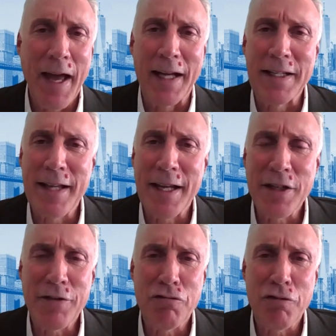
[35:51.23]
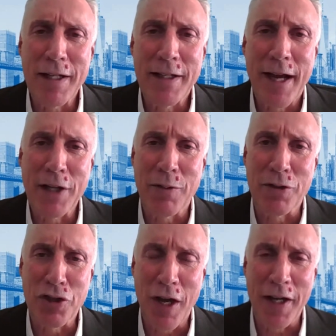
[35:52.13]
extensive trade ties with
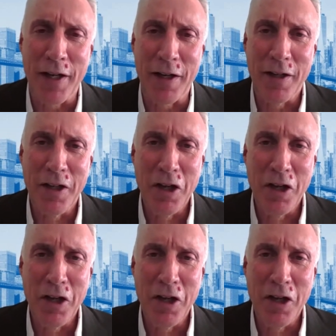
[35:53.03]
China,